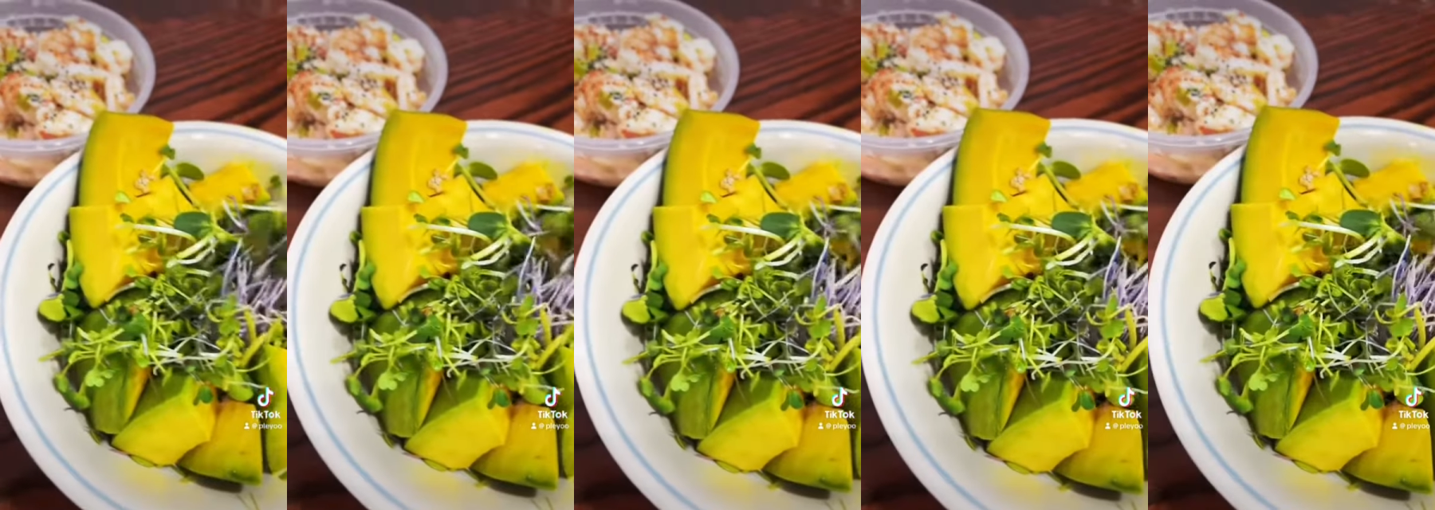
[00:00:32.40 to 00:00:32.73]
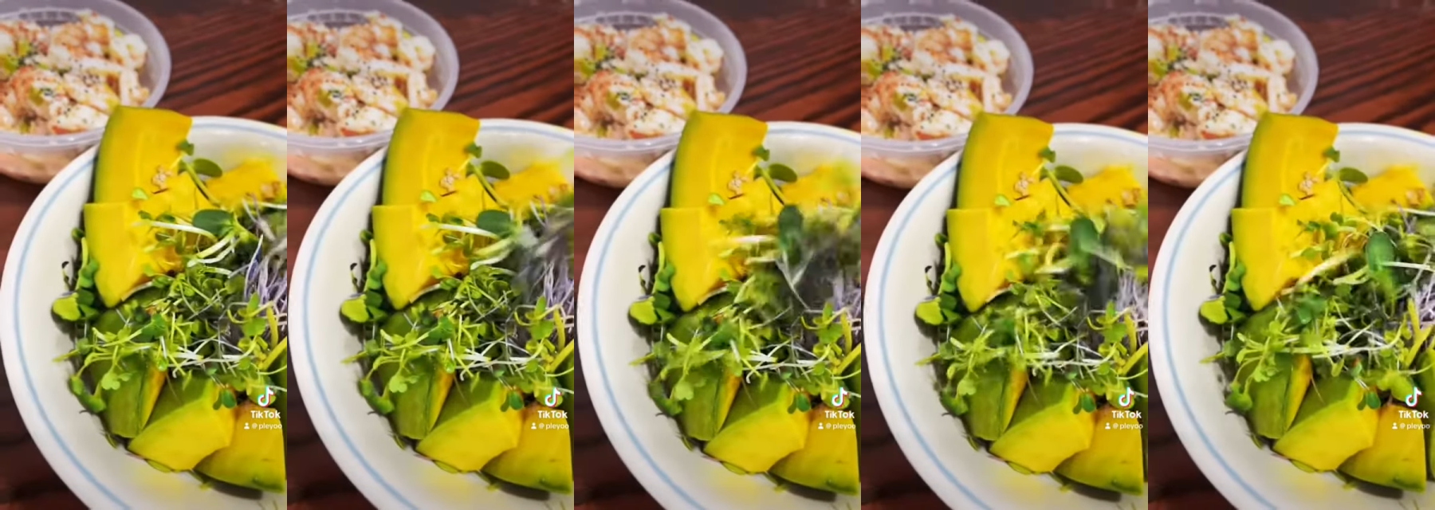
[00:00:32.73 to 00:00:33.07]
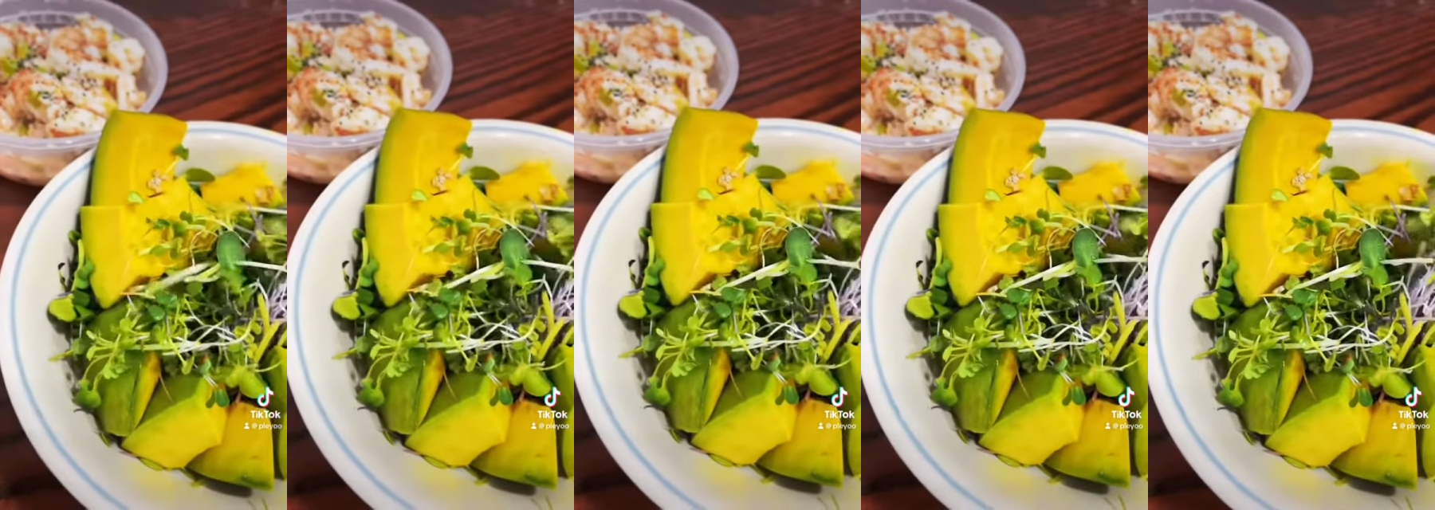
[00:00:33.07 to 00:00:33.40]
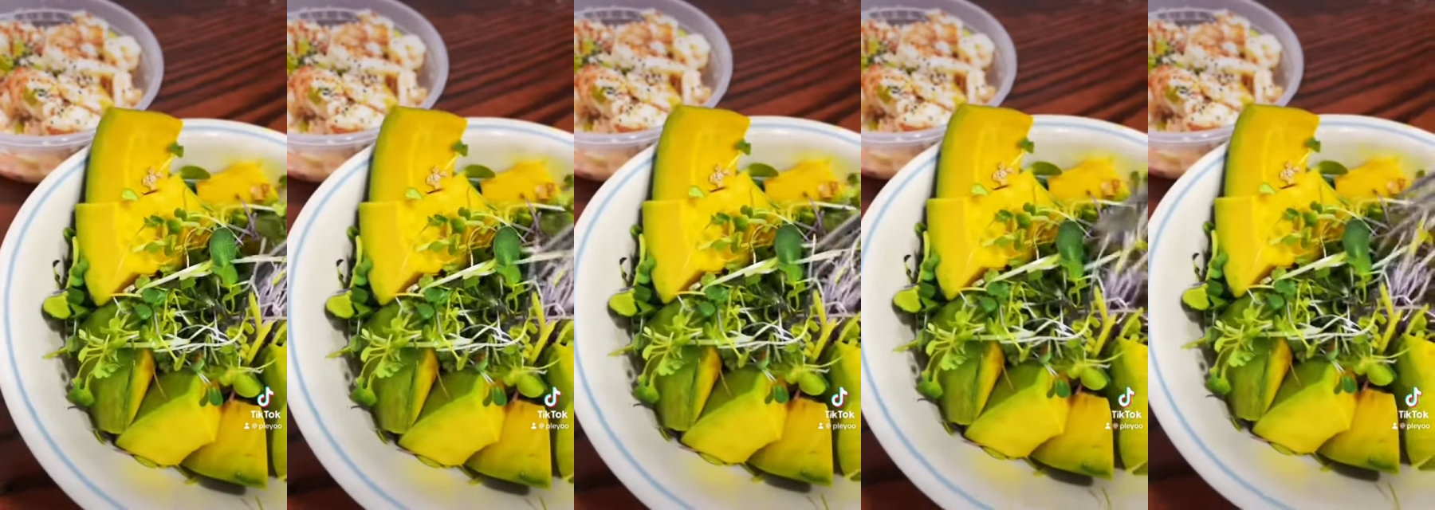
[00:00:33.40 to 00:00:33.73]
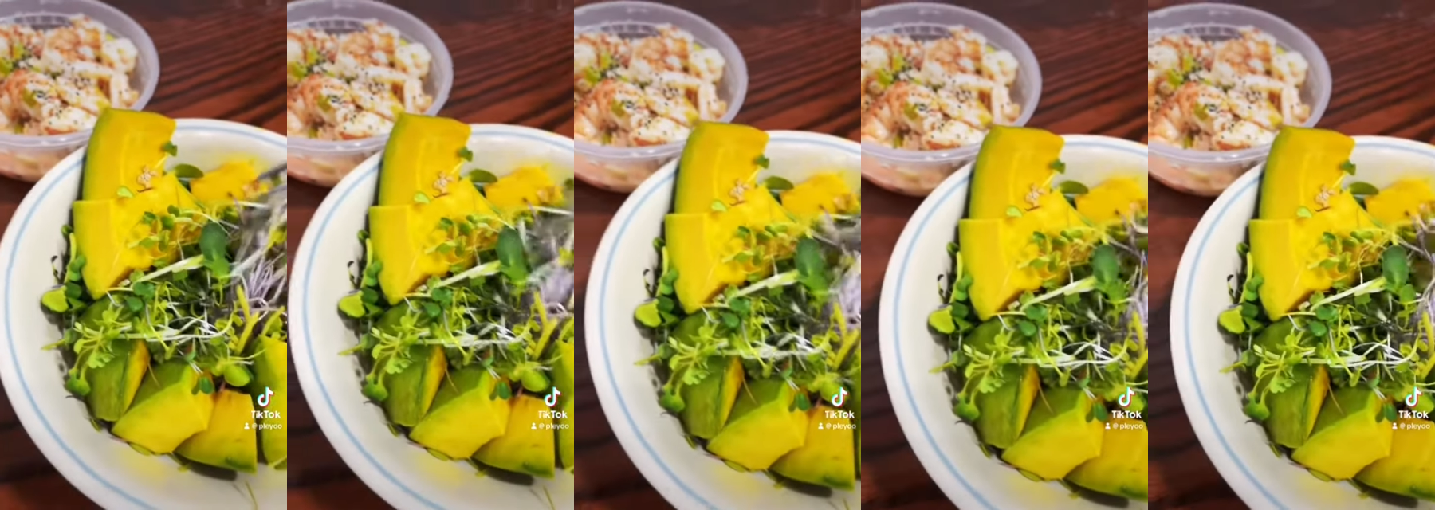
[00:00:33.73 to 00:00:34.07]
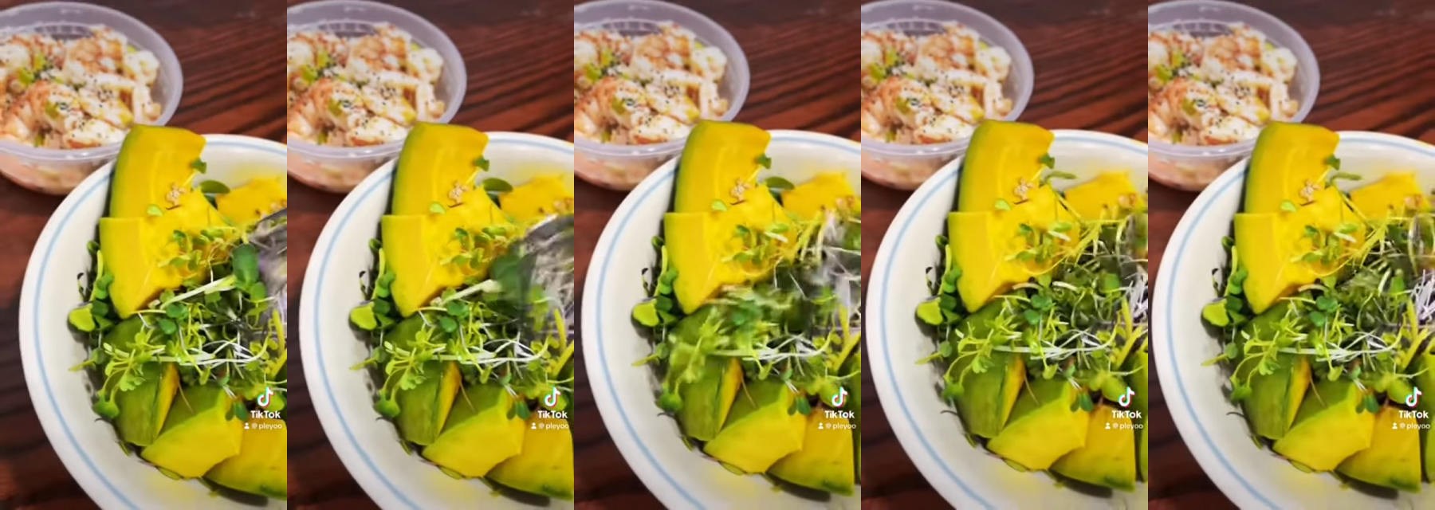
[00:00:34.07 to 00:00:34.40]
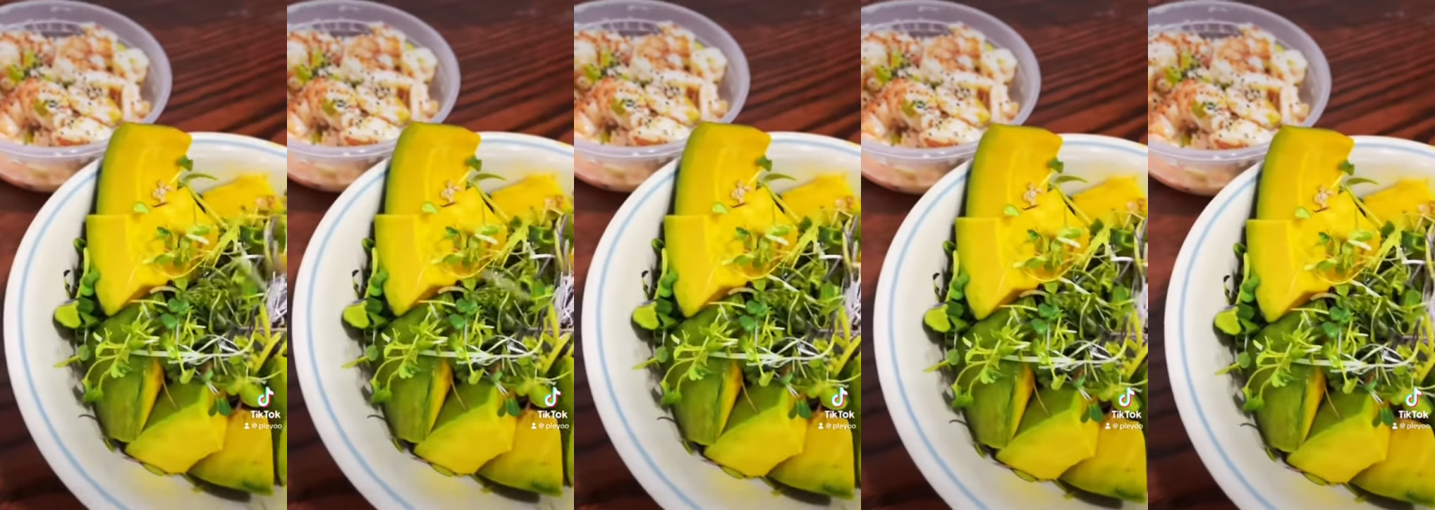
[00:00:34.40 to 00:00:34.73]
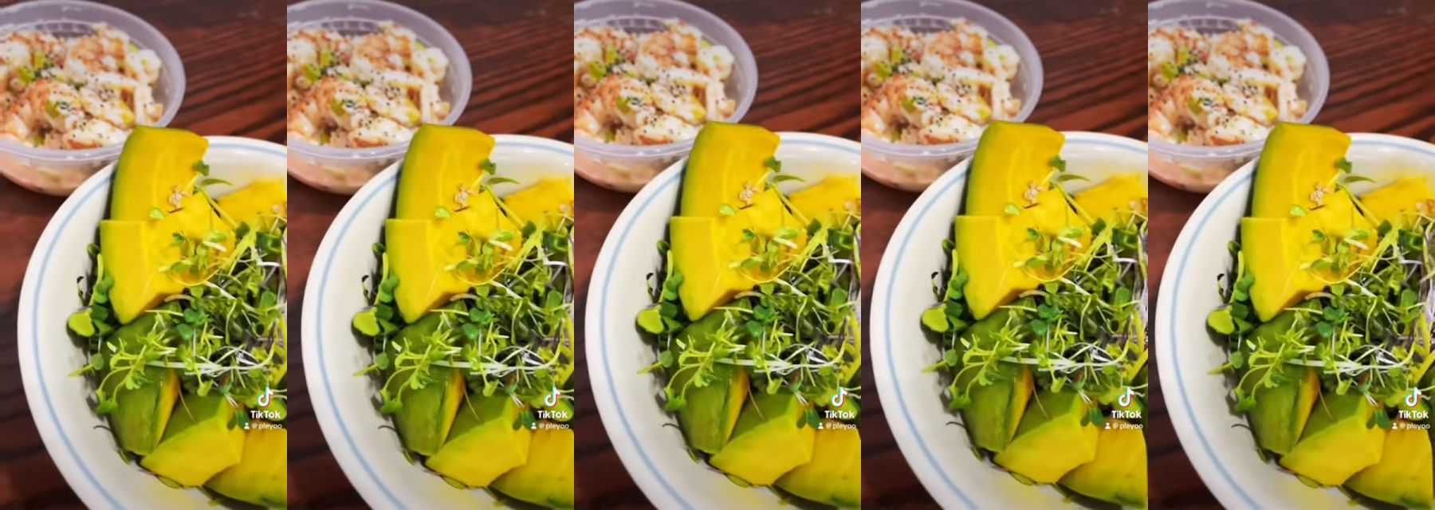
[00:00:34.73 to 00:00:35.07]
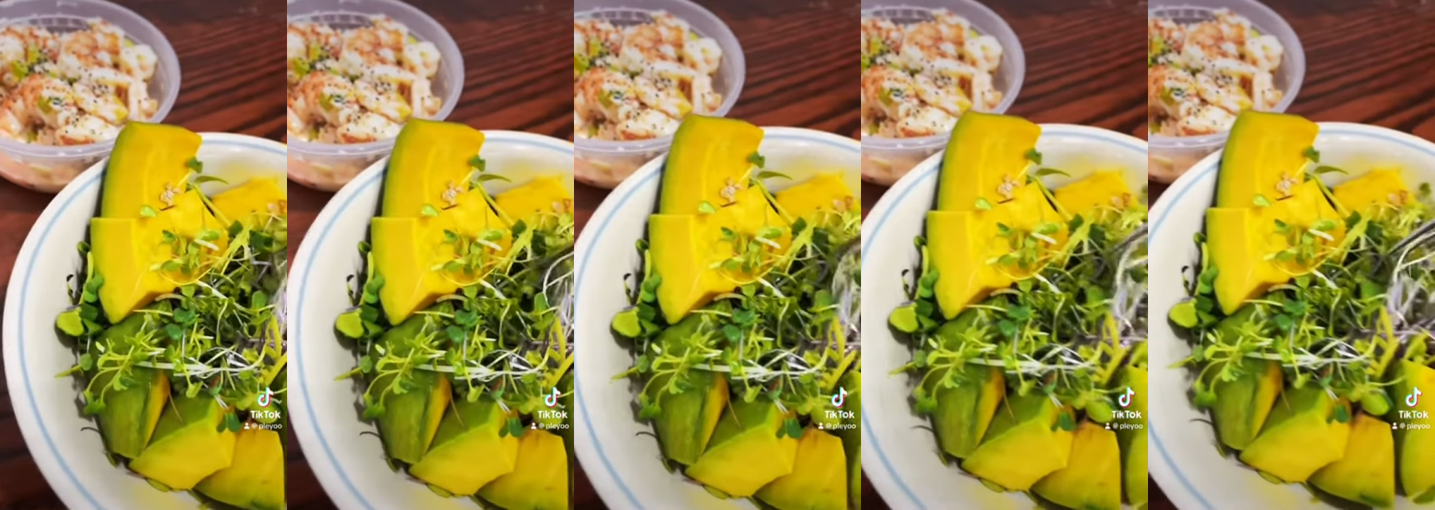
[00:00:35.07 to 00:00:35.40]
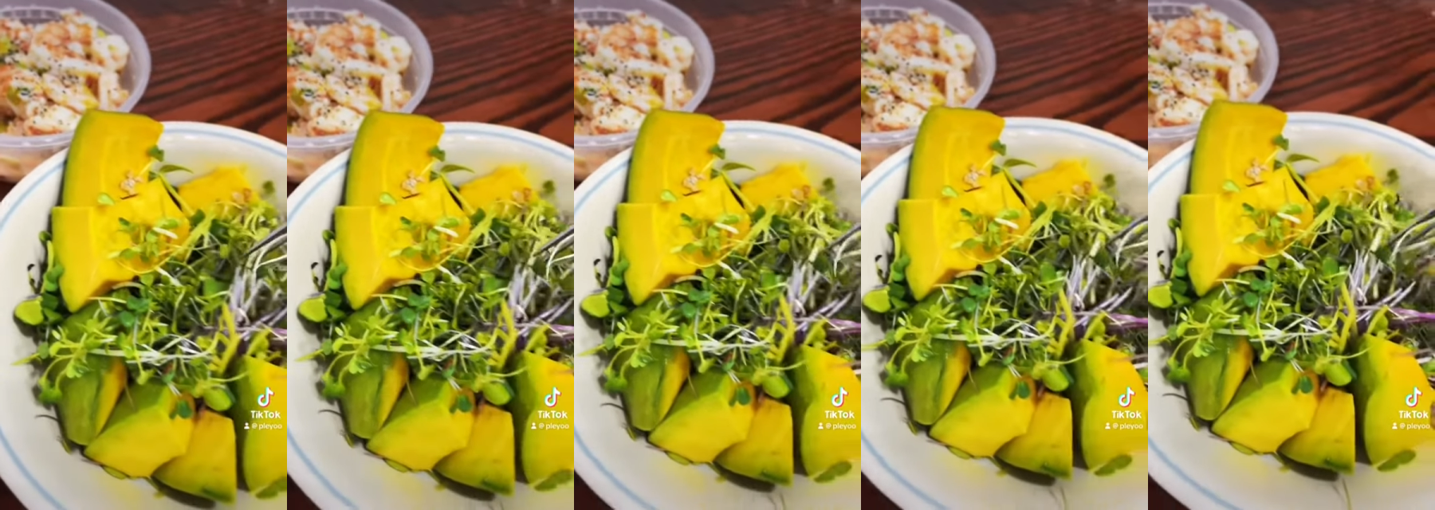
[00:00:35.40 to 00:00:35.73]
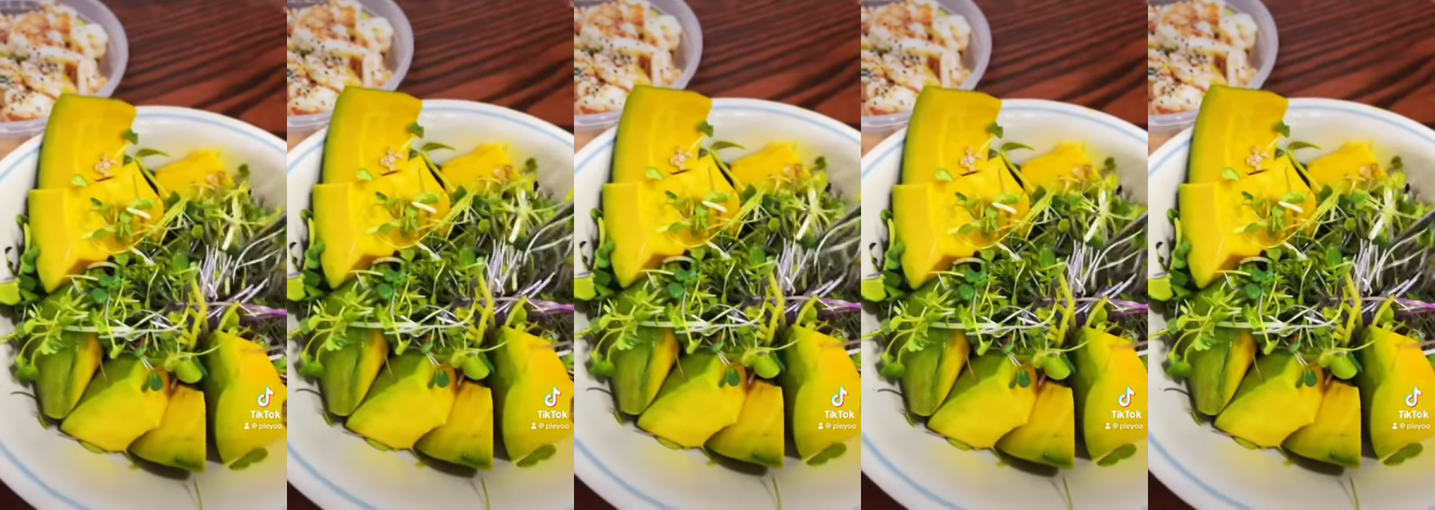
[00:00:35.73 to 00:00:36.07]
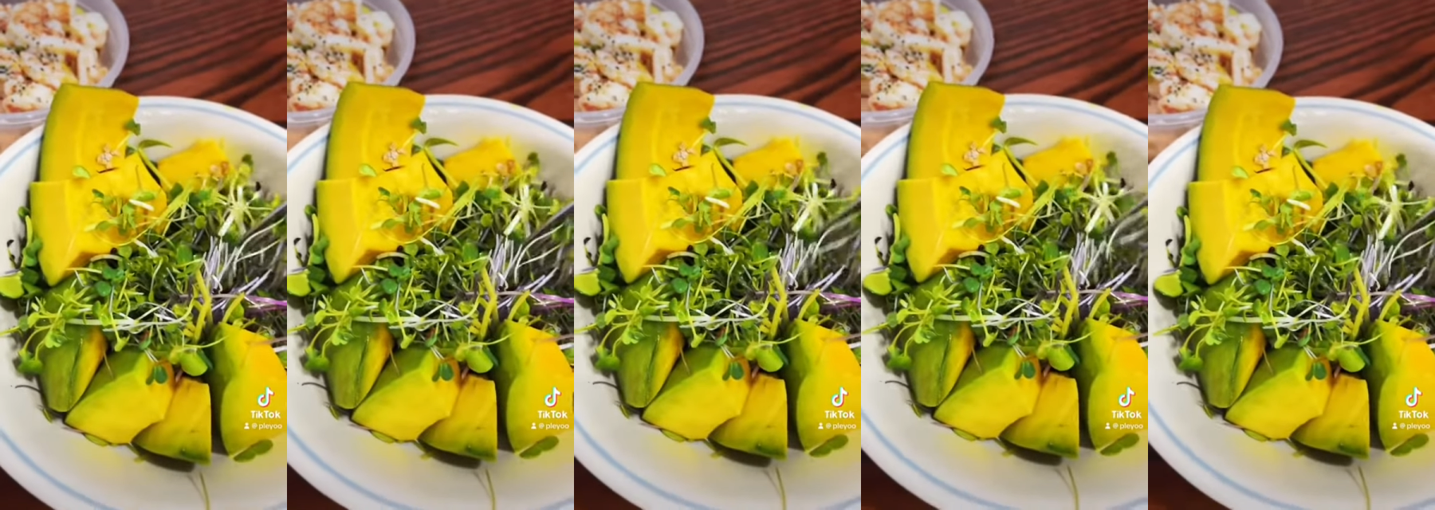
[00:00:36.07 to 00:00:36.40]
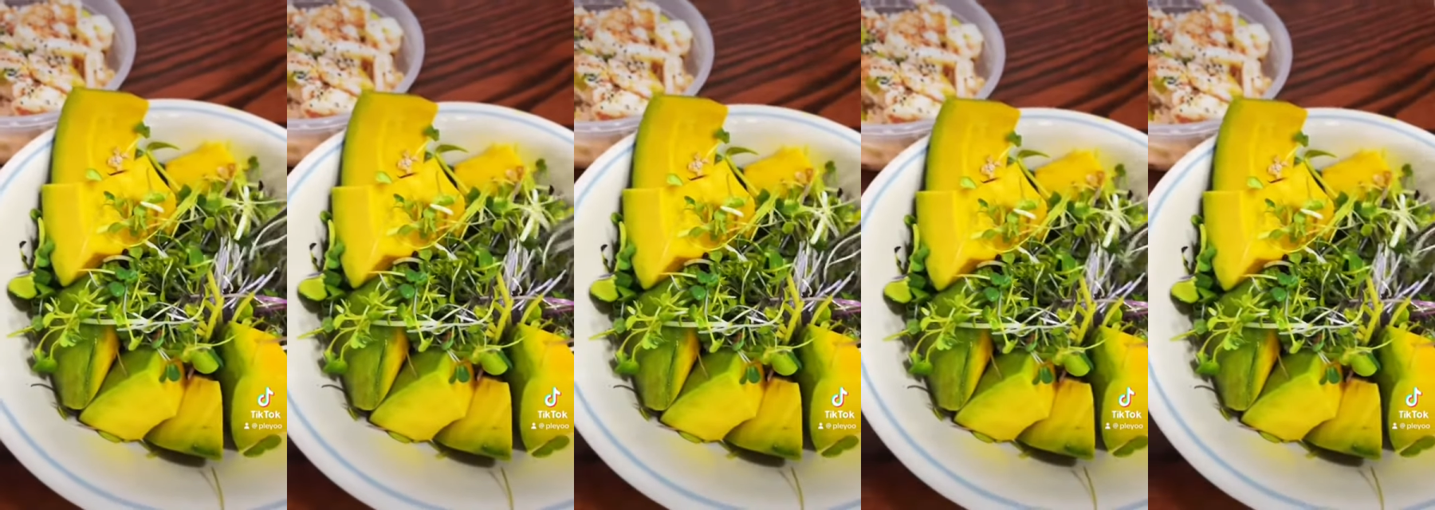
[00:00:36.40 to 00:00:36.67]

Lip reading: No face is visible, so there are no lips to read.